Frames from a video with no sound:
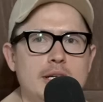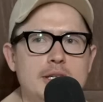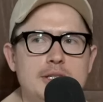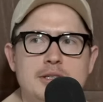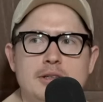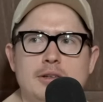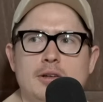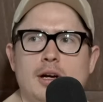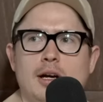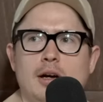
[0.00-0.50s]

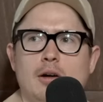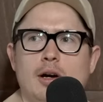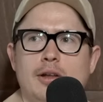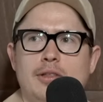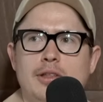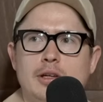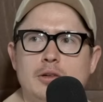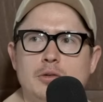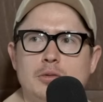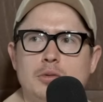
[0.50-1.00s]
is that I, I
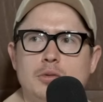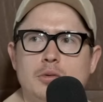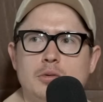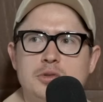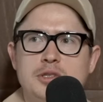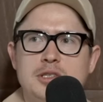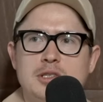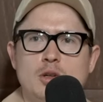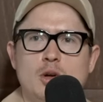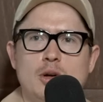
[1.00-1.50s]
think will, will
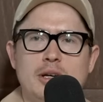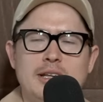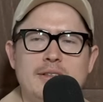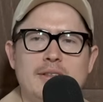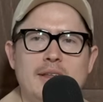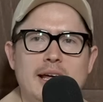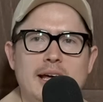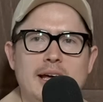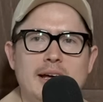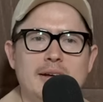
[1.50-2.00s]
slot
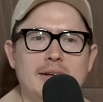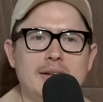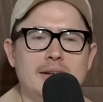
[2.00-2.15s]
in there.